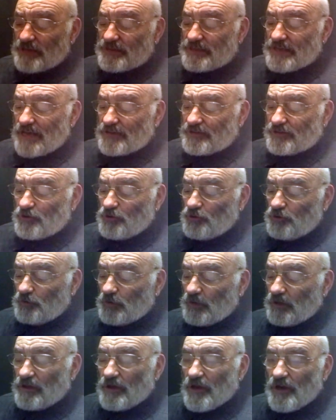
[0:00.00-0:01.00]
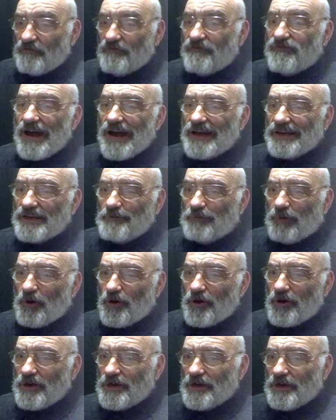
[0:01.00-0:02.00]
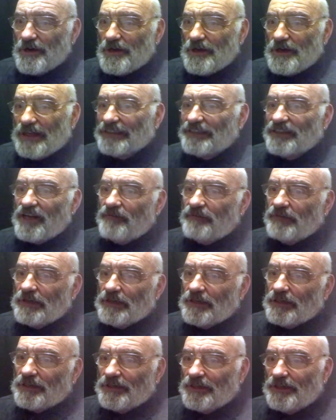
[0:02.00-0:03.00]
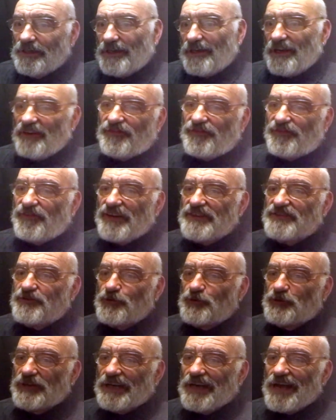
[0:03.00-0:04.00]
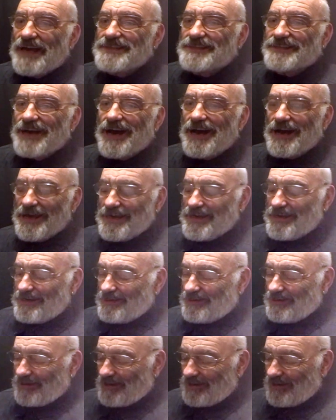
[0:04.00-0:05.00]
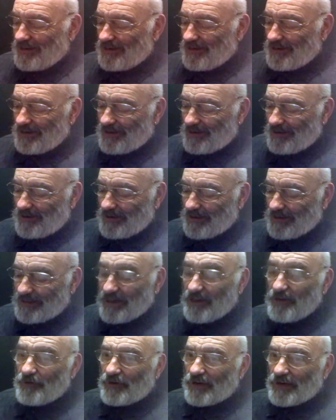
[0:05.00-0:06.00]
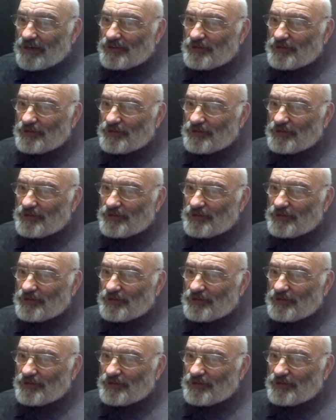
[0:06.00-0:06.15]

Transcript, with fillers: tattooed with Valley Boy and Lover and I'll fight you till I die, and earring